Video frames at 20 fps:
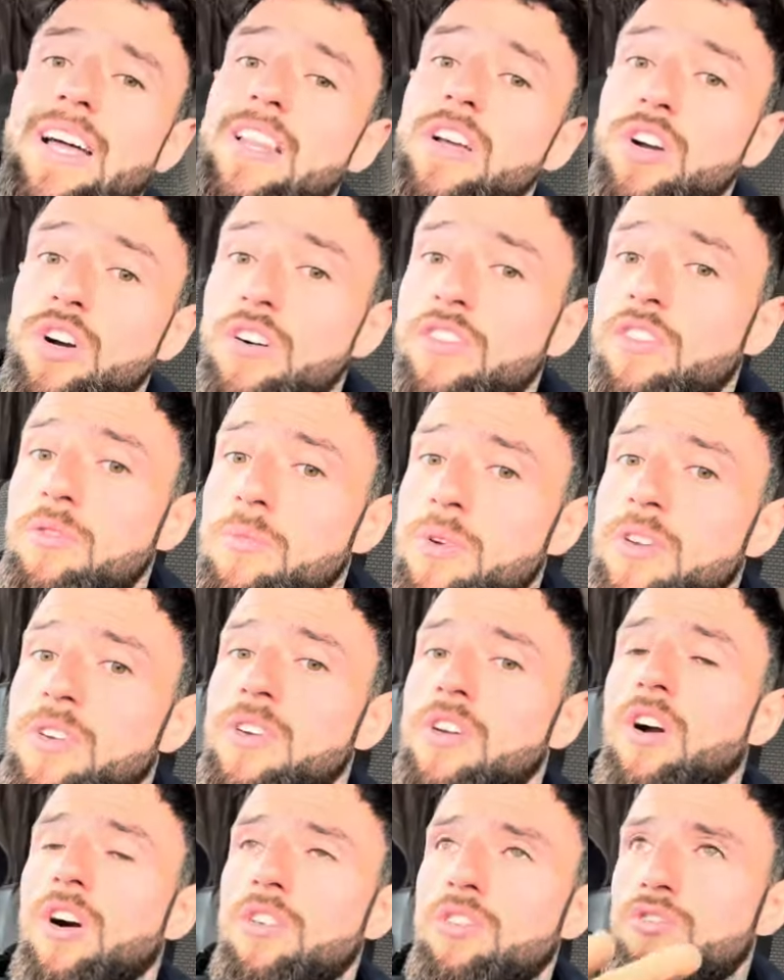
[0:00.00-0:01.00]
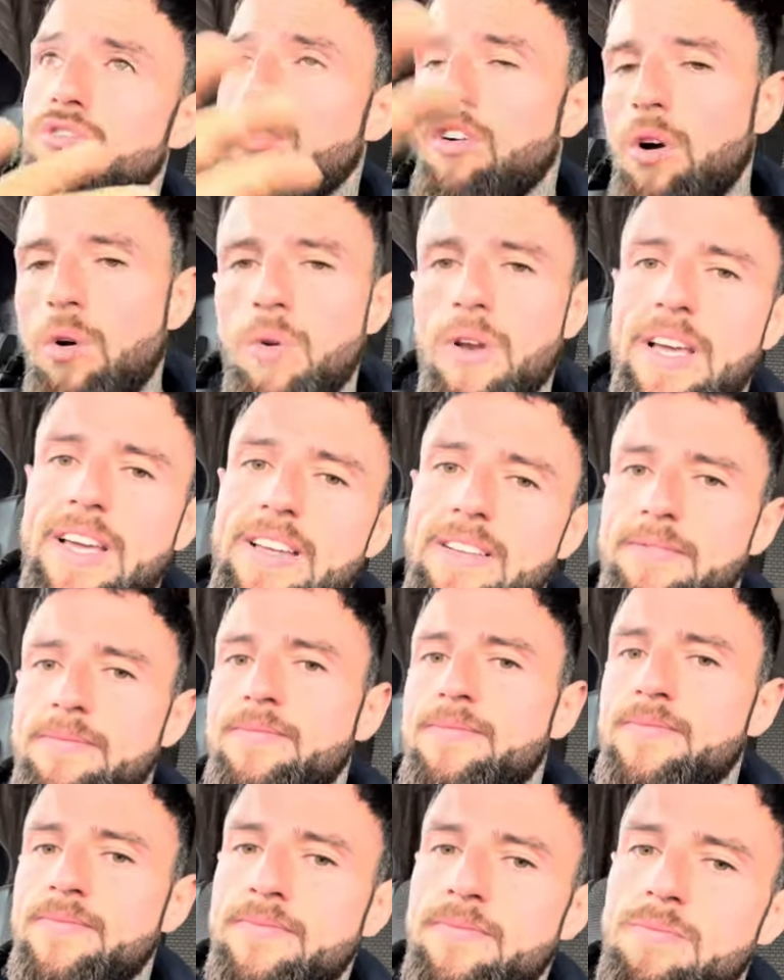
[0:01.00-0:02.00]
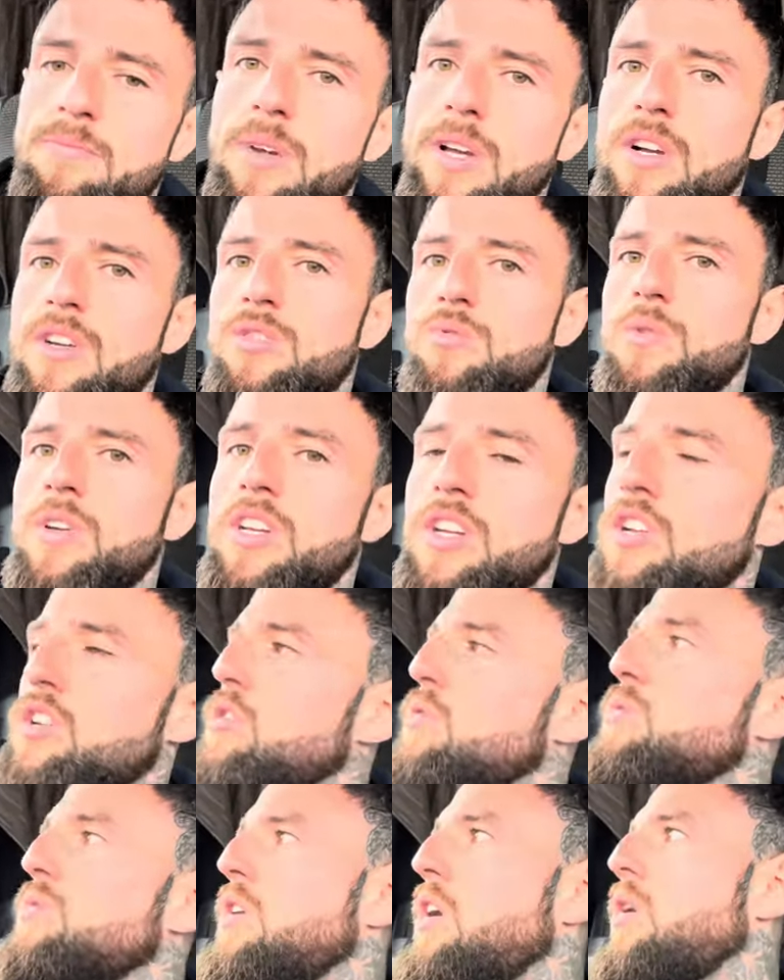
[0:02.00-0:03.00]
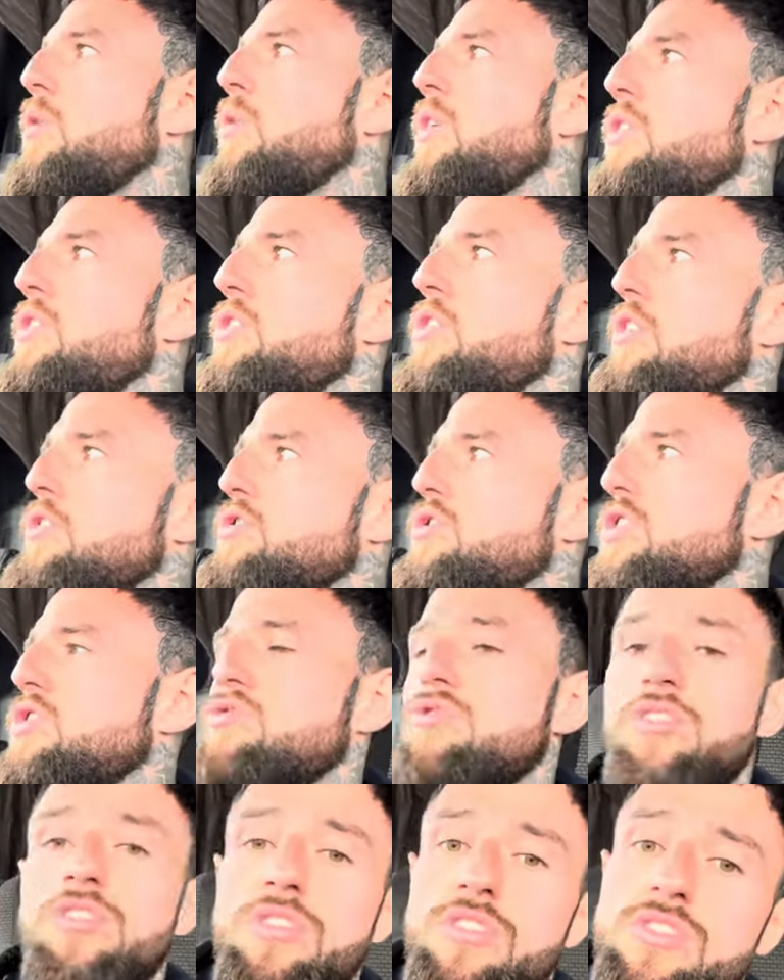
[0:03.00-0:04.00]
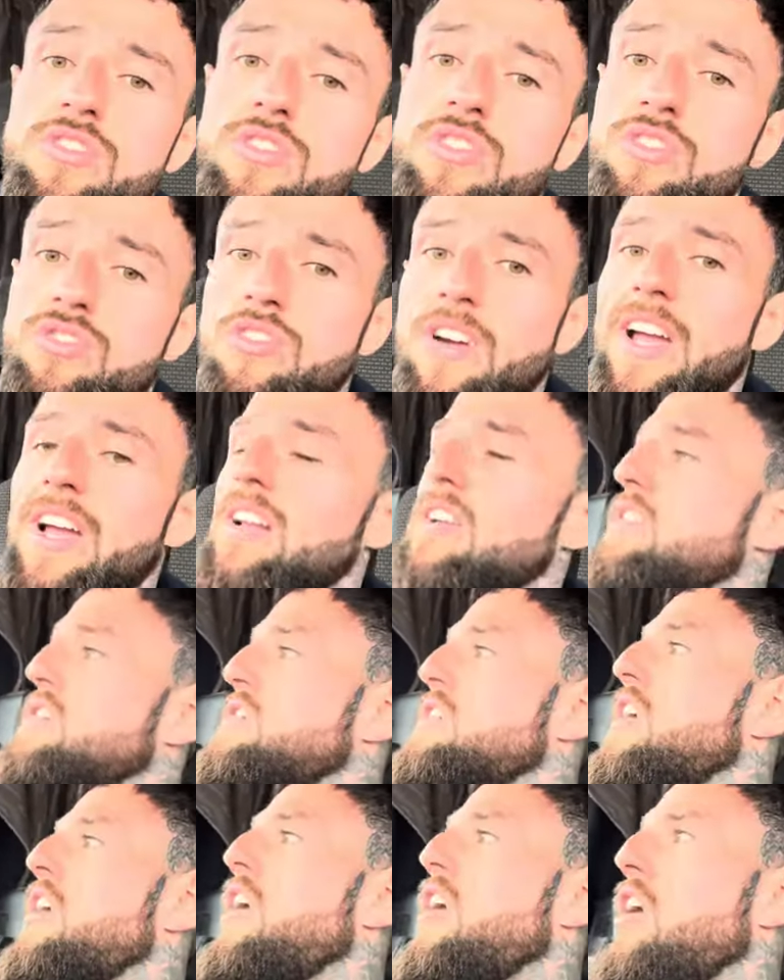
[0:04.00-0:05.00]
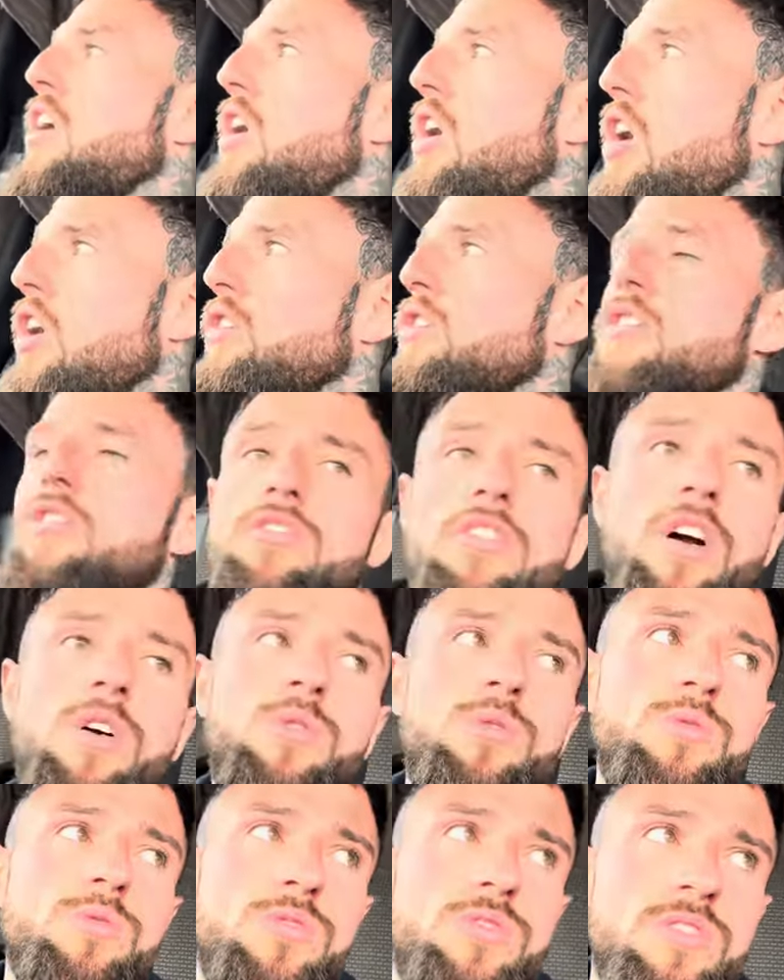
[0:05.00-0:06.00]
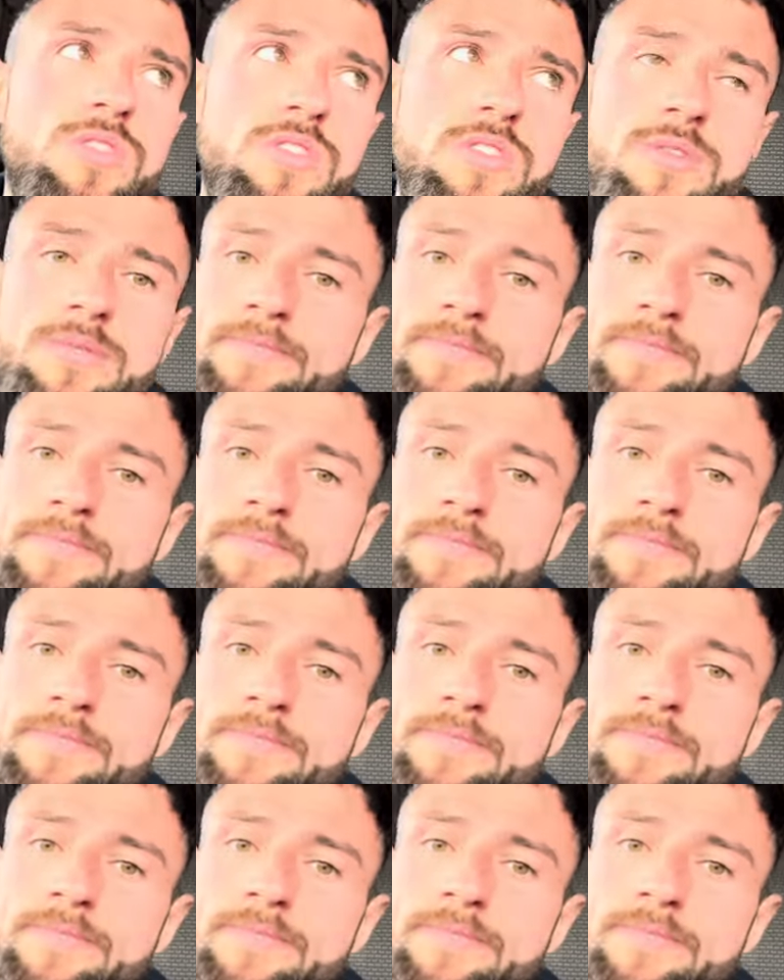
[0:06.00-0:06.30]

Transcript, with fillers: the government control it because we, you do not want dodgy trucks or trailers on the roads.